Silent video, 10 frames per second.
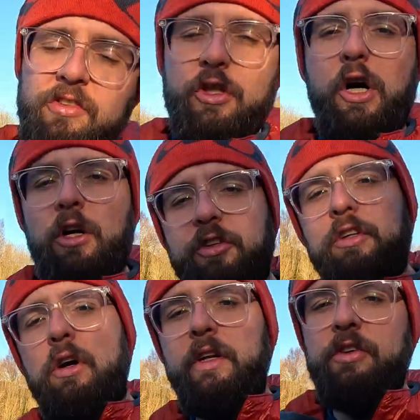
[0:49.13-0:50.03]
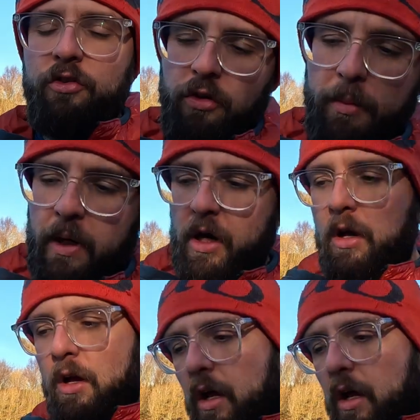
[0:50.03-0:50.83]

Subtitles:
scorching hot in summer